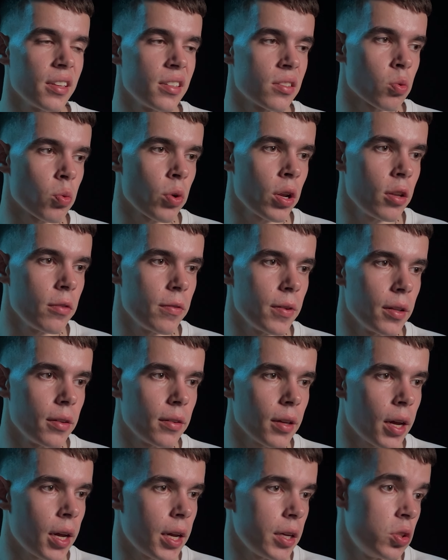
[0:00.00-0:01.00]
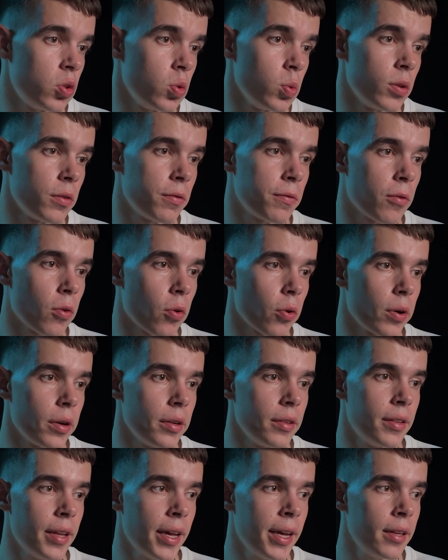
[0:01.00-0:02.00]
is relevant. I do it for
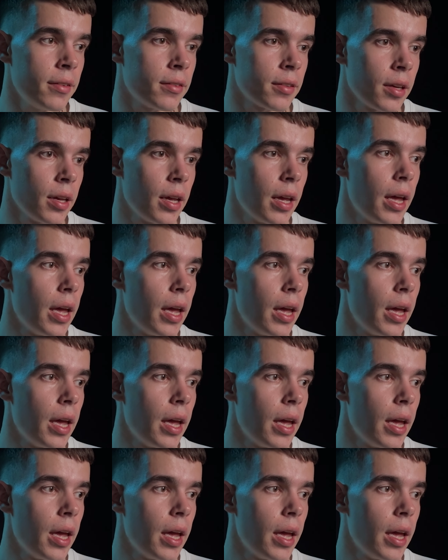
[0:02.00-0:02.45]
date.